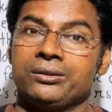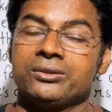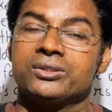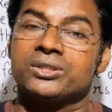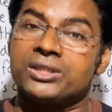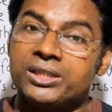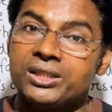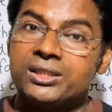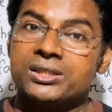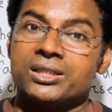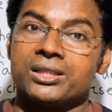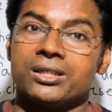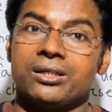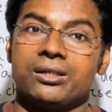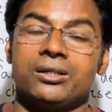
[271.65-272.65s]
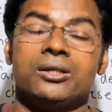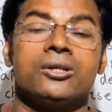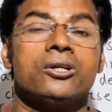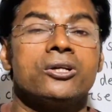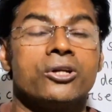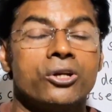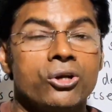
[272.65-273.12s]
season
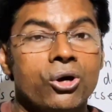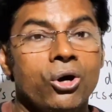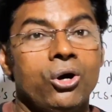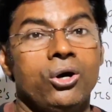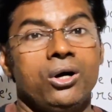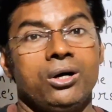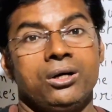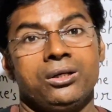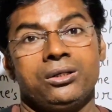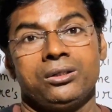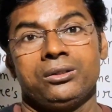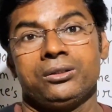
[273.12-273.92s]
nor